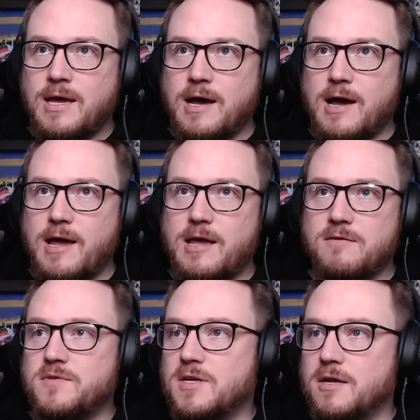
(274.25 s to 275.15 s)
I
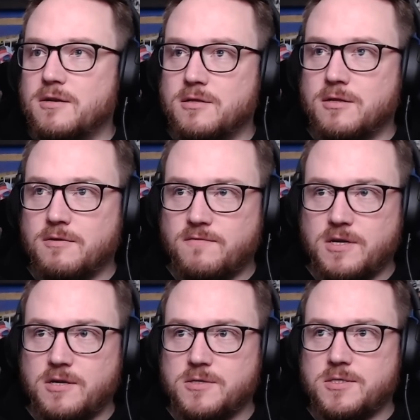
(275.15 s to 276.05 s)
have done a lot of
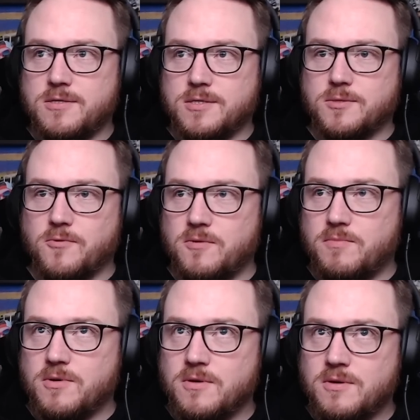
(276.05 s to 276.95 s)
videos to this group,